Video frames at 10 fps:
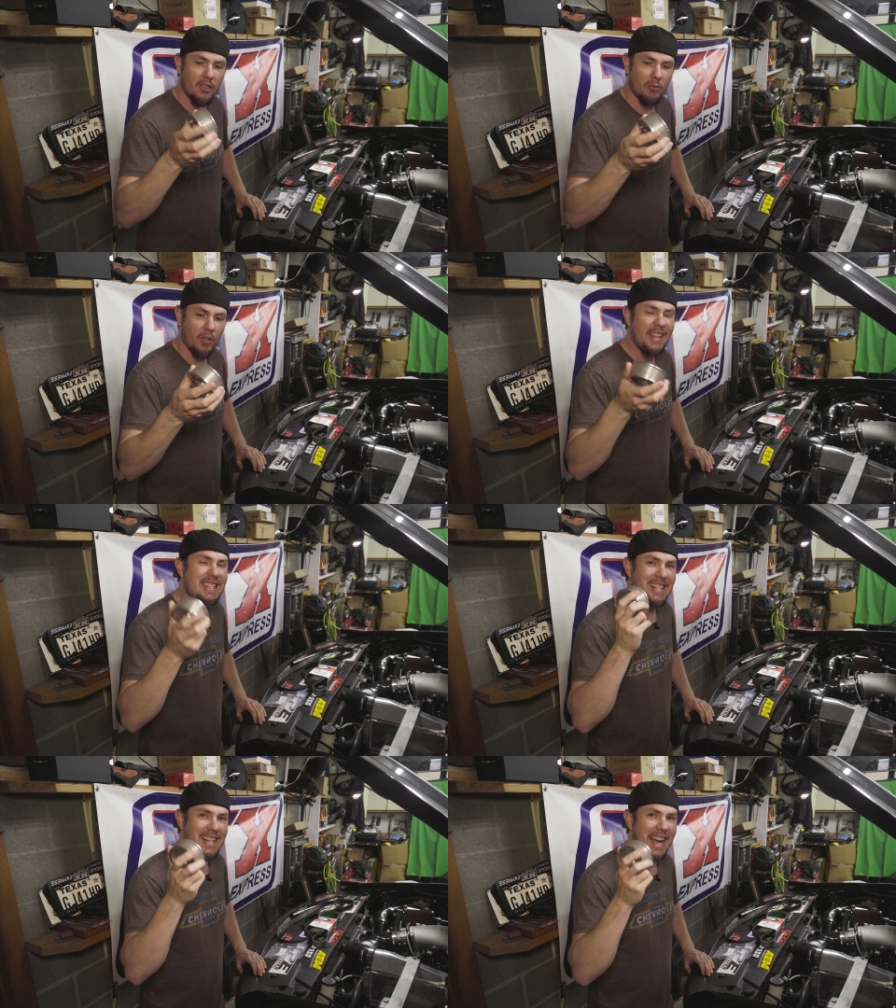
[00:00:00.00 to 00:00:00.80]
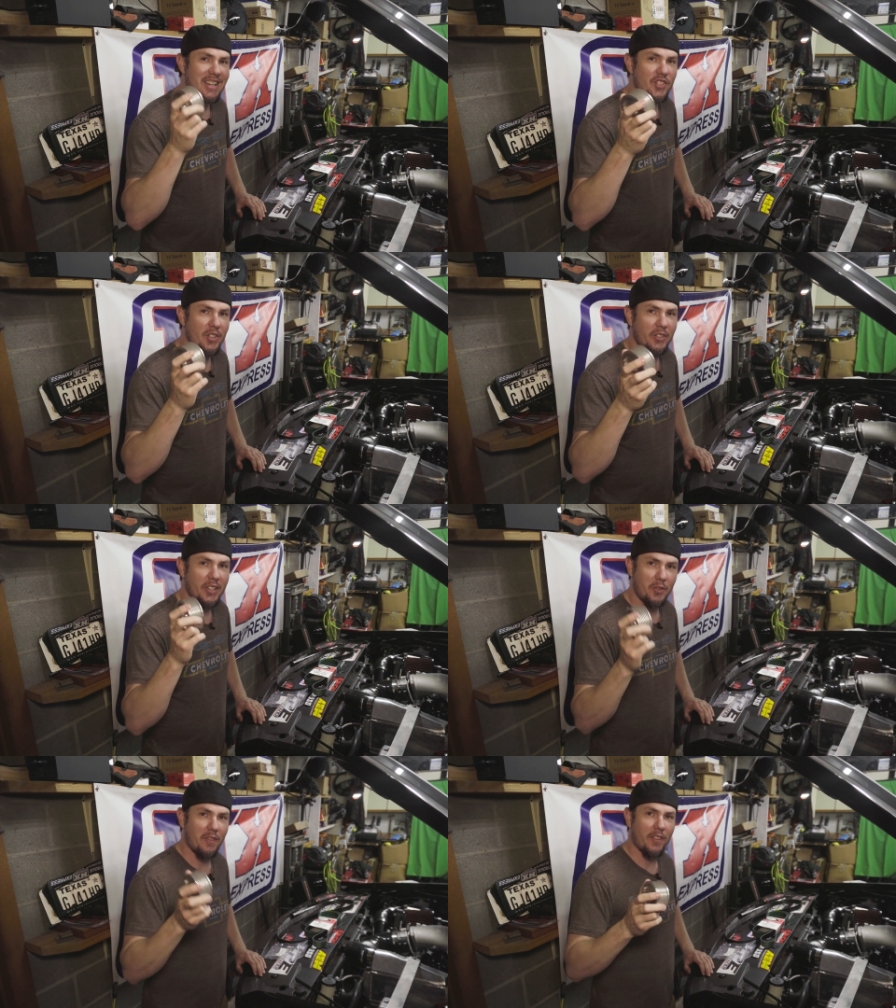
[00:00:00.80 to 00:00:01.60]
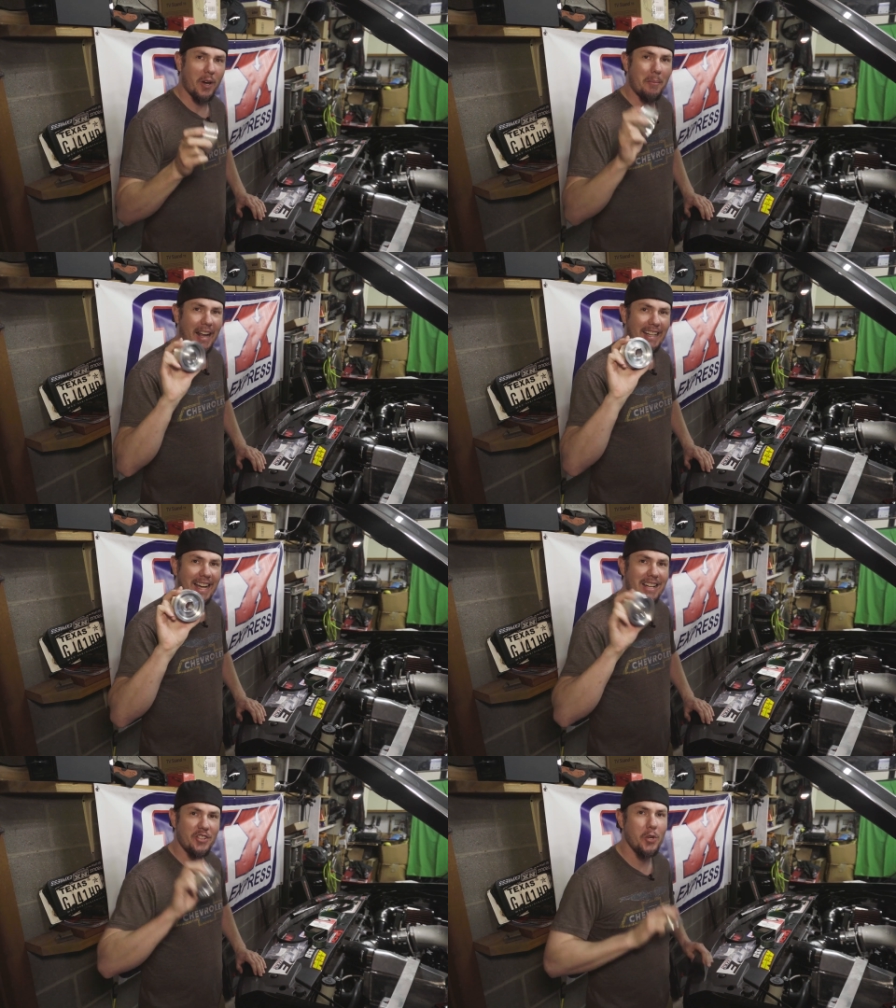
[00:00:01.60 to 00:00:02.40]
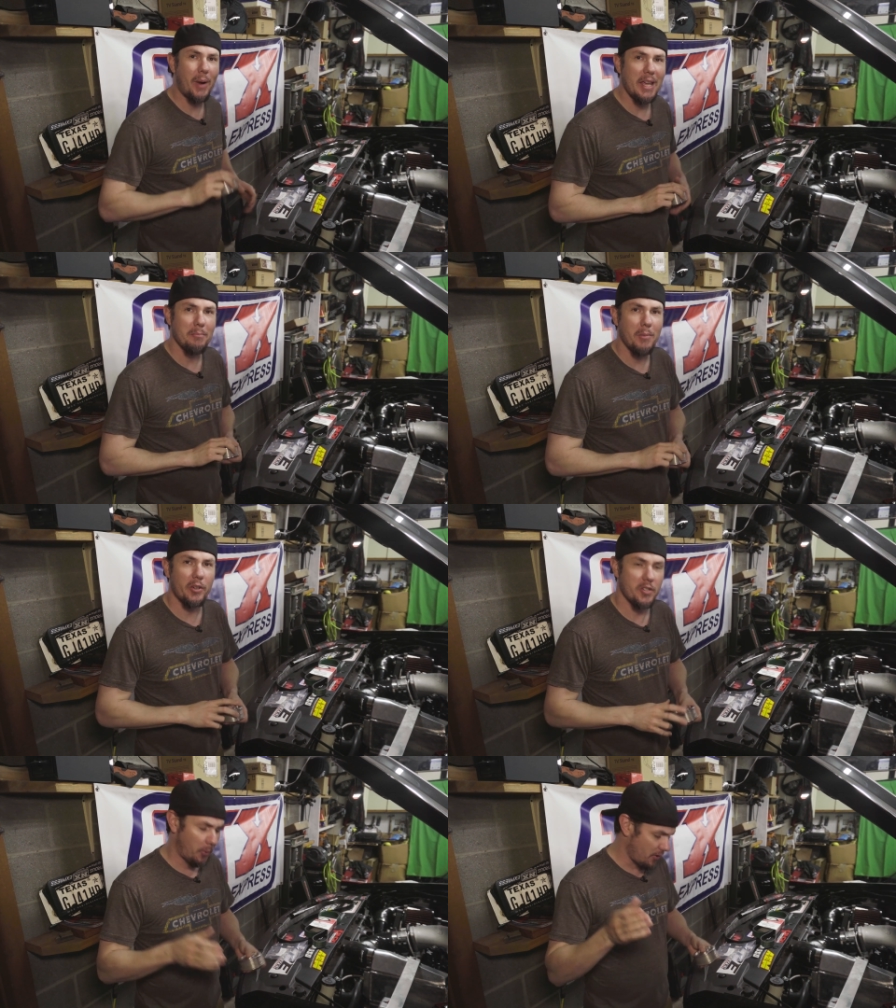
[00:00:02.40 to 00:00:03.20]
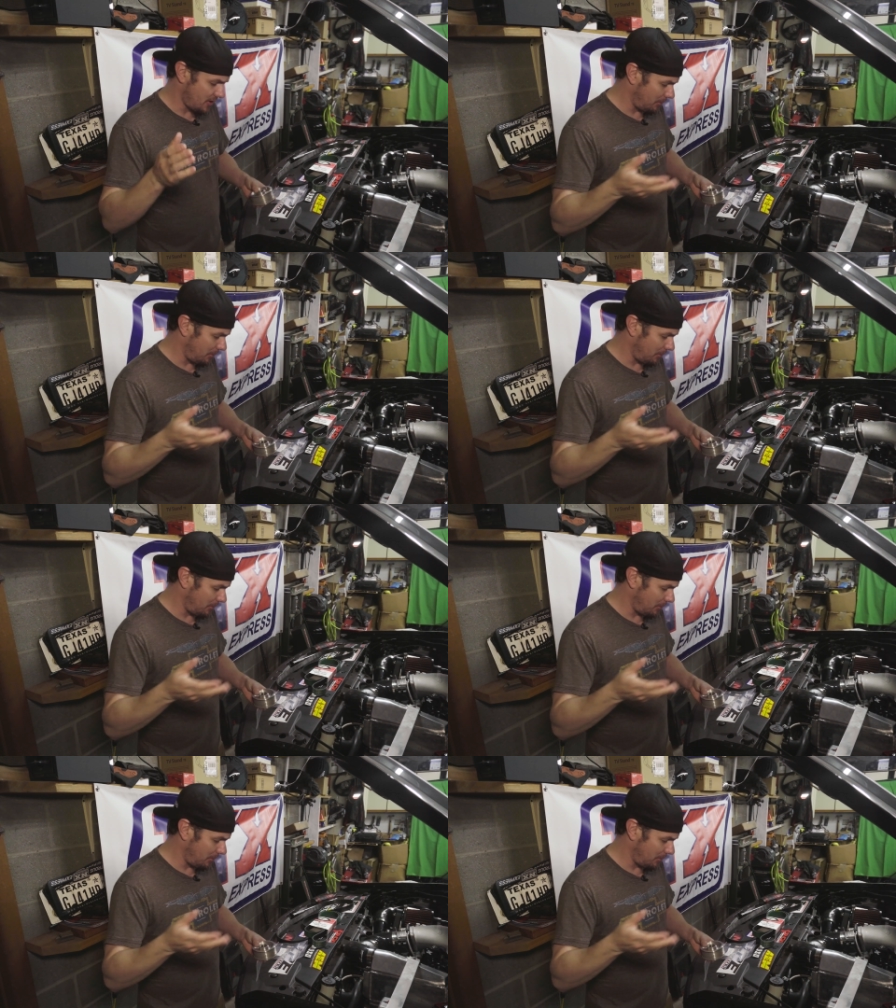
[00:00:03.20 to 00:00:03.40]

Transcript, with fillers: One of these nice units from 928 Motorsports.